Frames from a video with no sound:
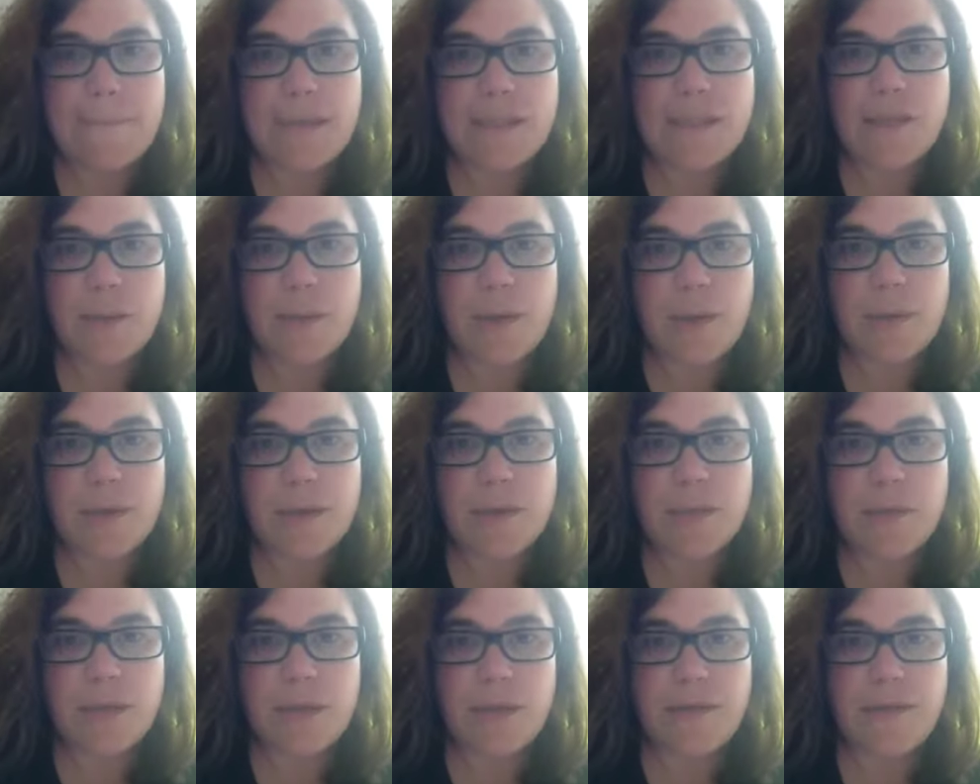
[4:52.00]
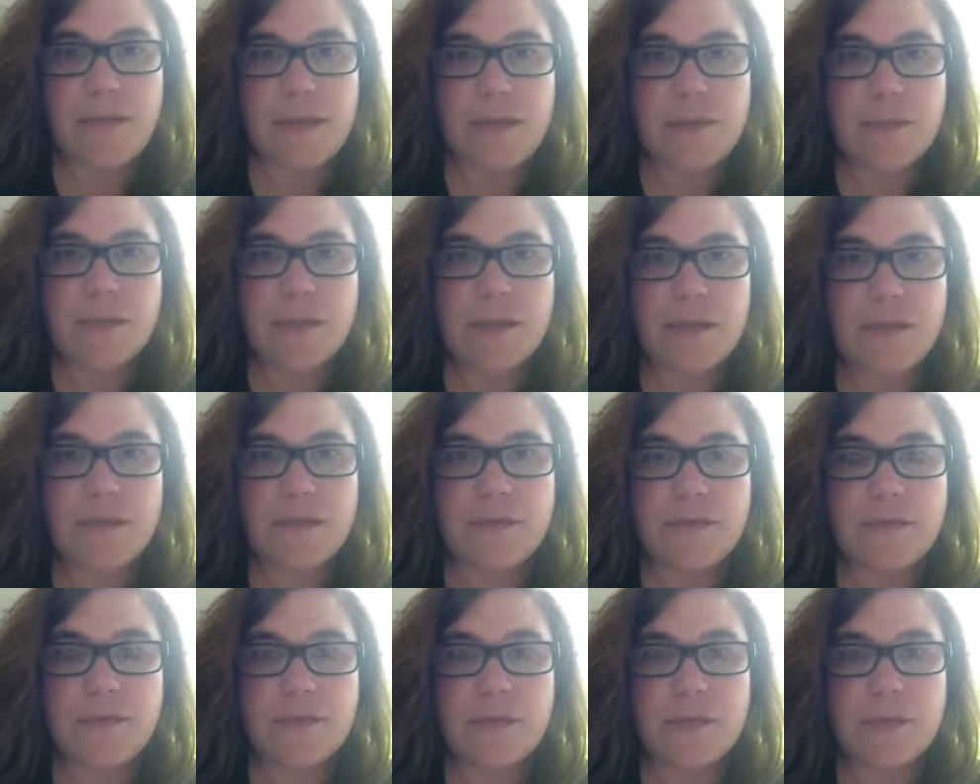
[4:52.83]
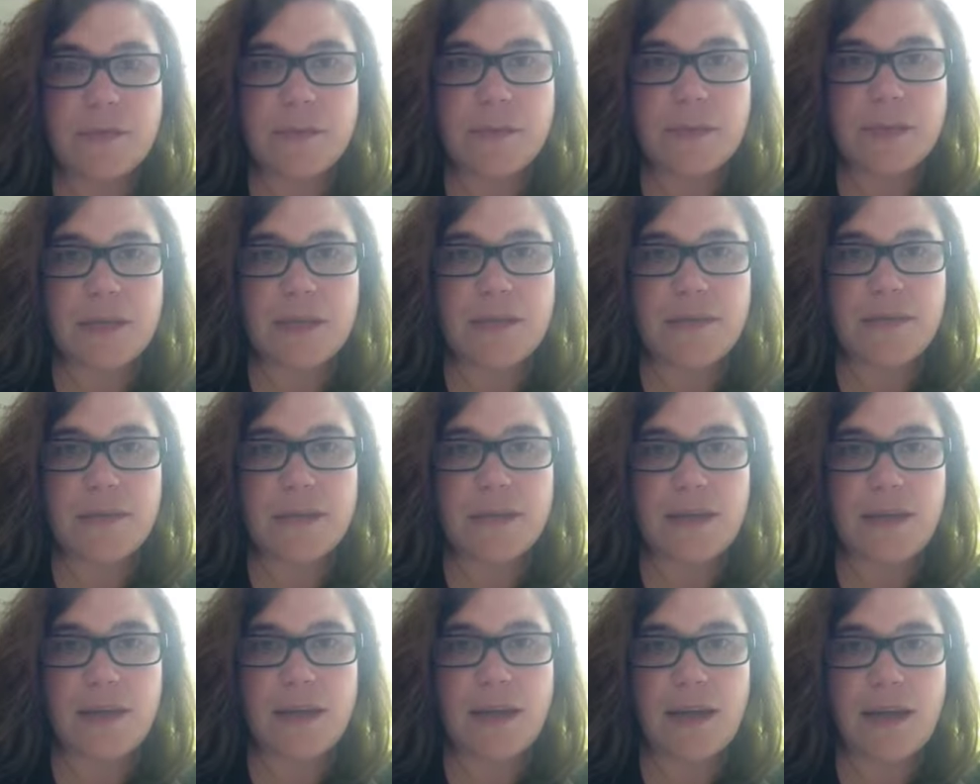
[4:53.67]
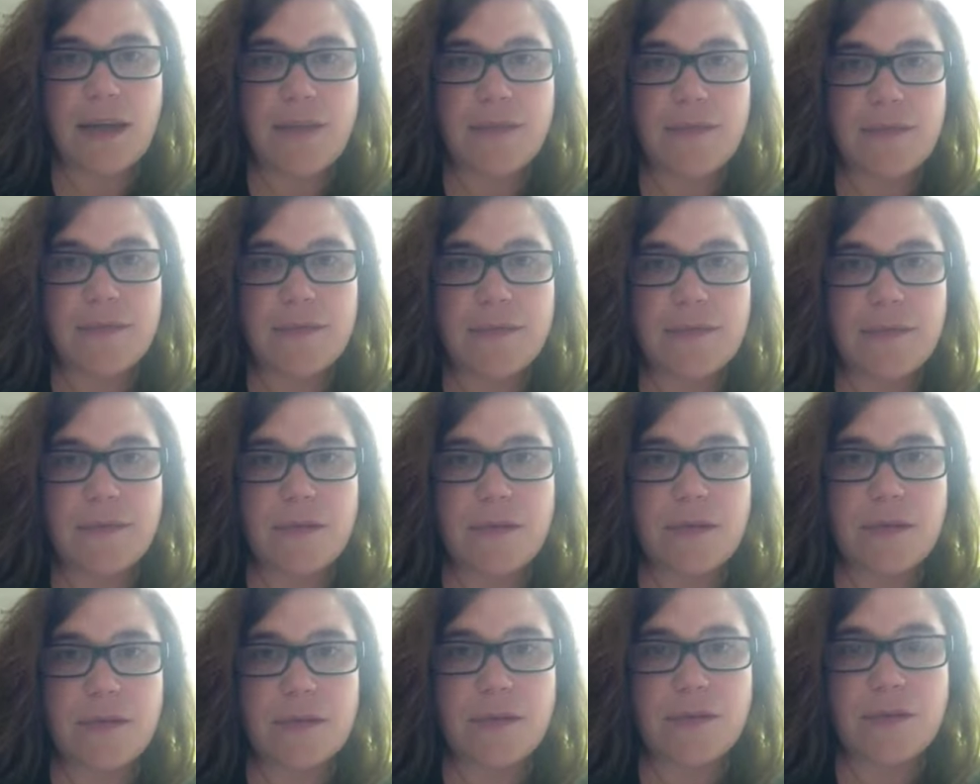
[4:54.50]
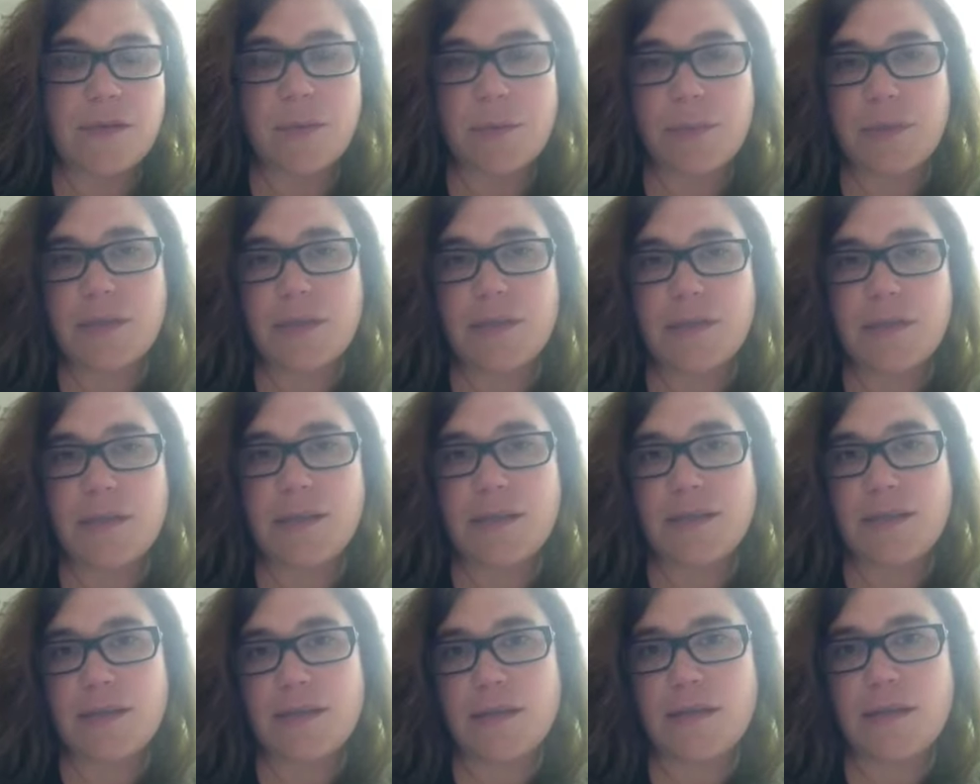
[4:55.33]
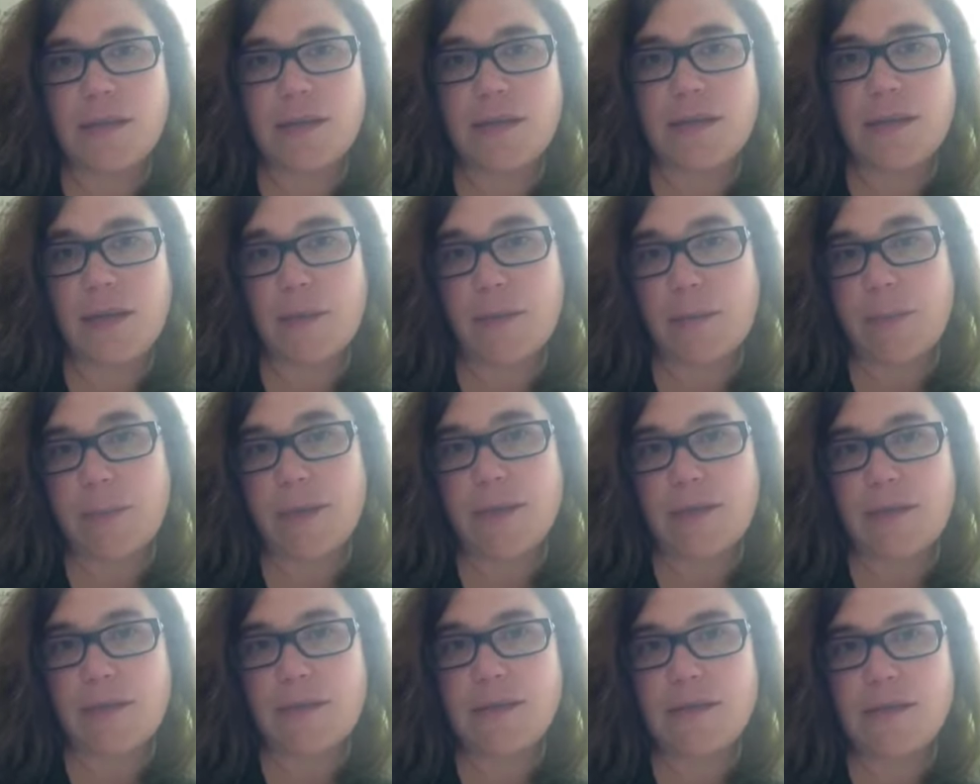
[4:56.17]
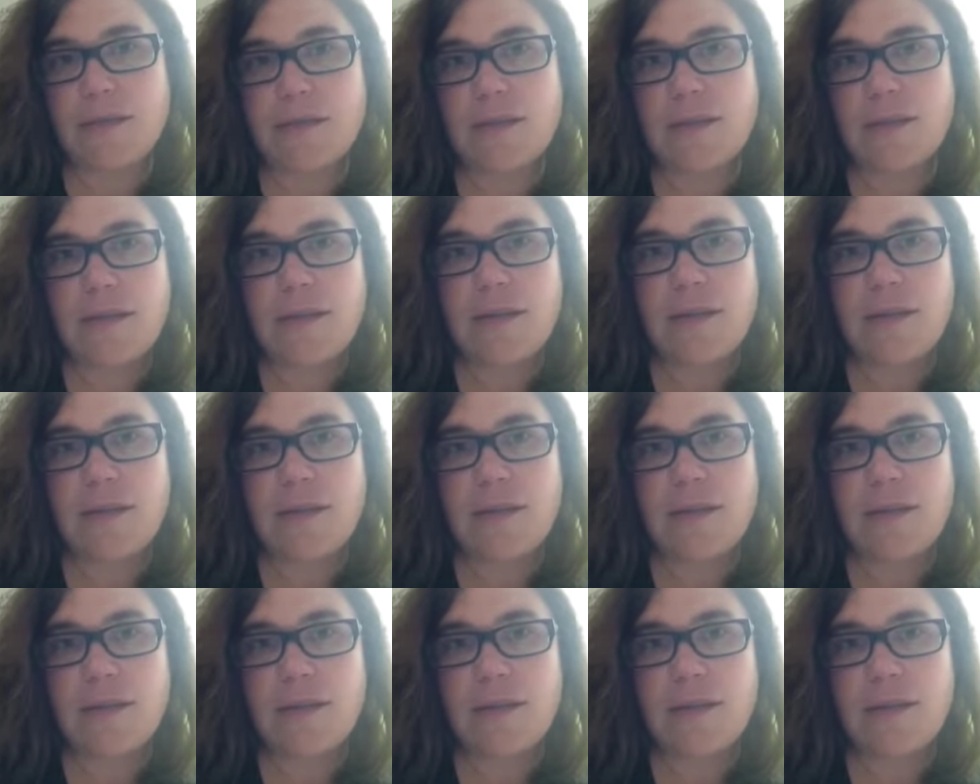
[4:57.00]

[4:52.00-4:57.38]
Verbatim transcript: to be able to believe in themselves and believe that they have those opportunities and, and capabilities.